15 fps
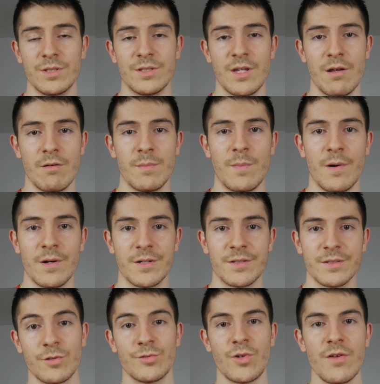would tear apart.
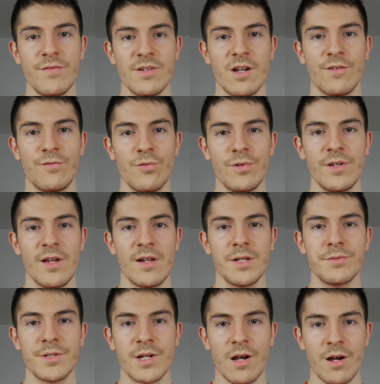So driving a fully
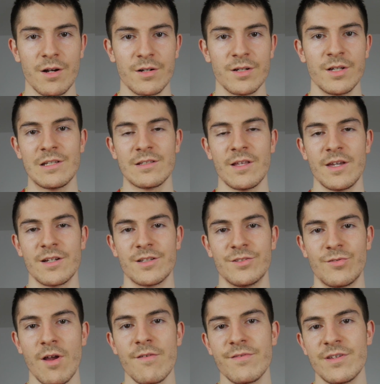electric car is like
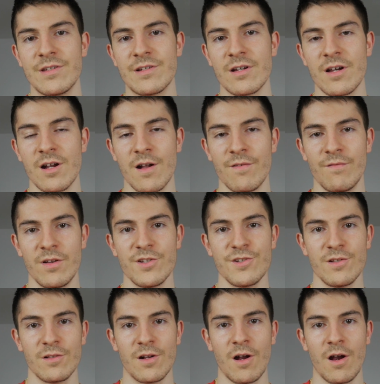driving a
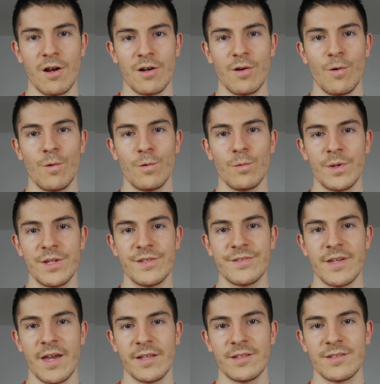conventional car
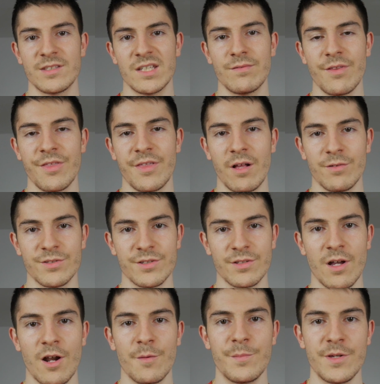always at 7,000
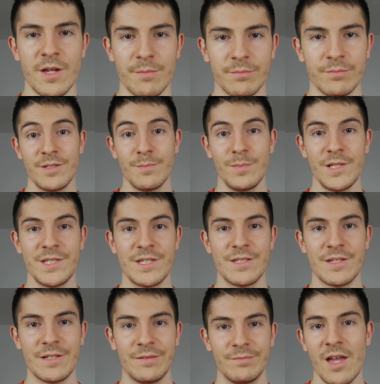RPM.
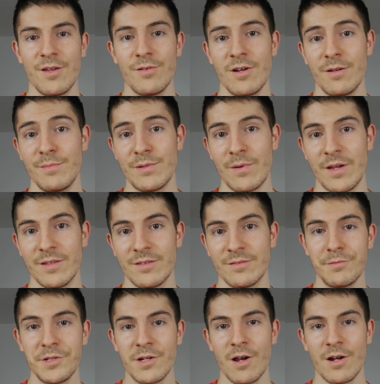Simplicity. Yeah, you heard me right.
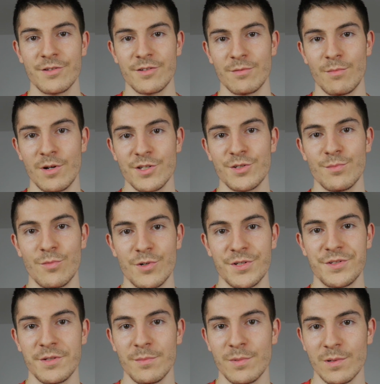Electric cars are much more
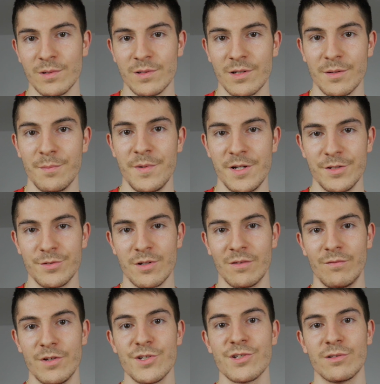simple compared to
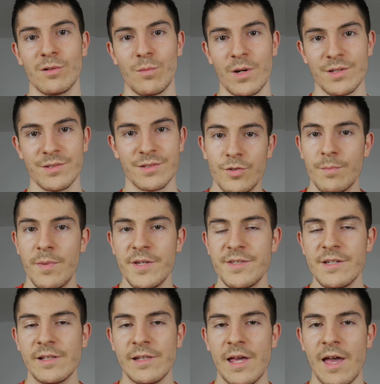conventional ones. You
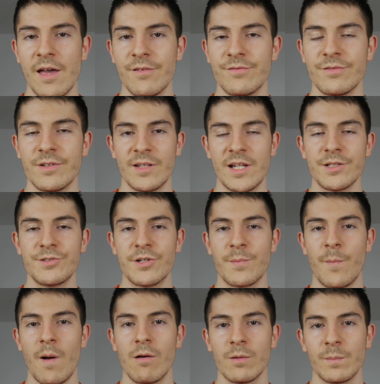basically have an
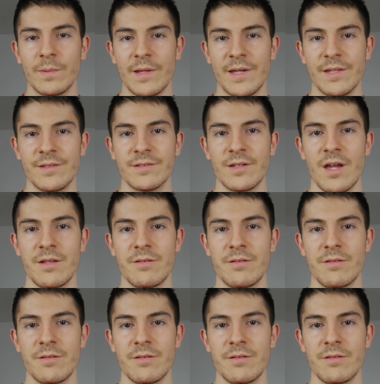electric power plant